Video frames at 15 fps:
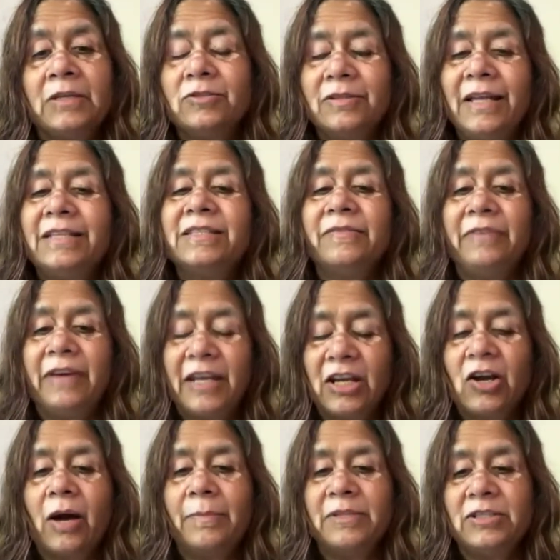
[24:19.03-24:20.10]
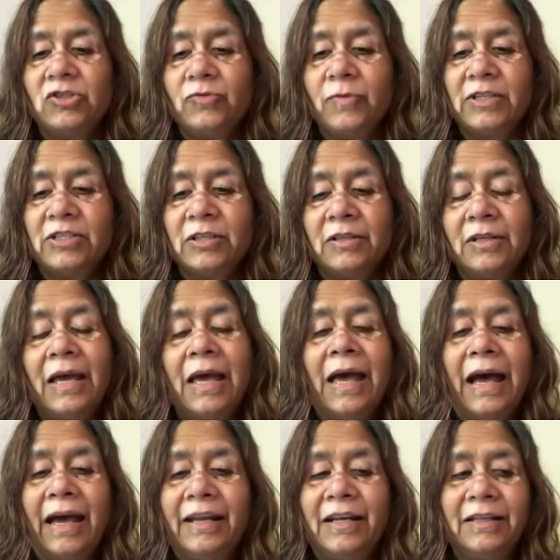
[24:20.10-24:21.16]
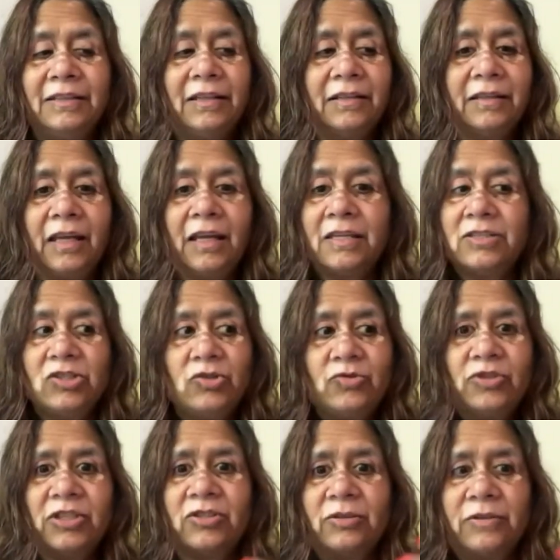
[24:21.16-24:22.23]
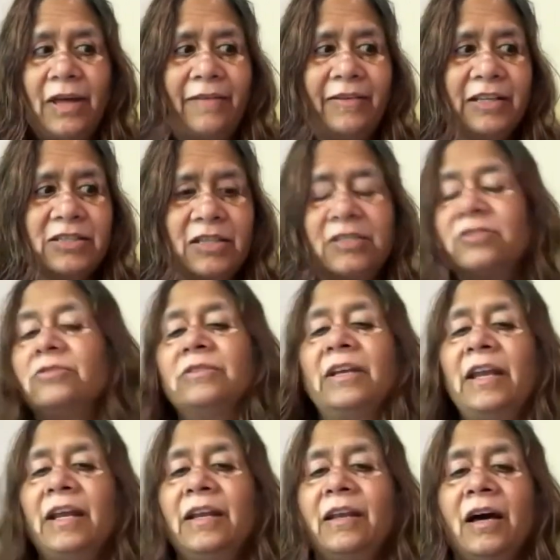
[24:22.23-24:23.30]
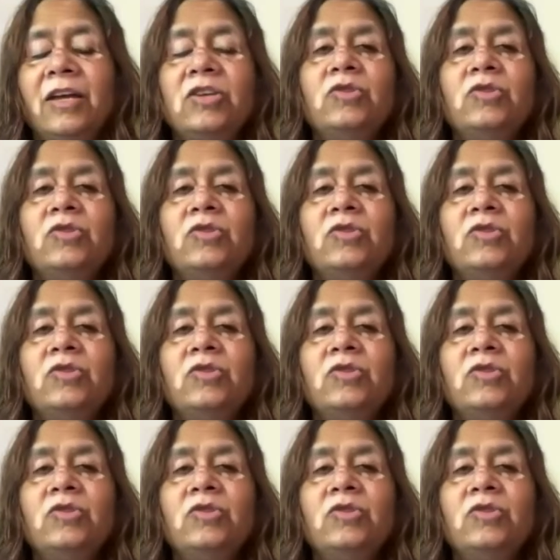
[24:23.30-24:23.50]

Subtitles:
So that's a very common situation. Another thing is you just don't have access to the data.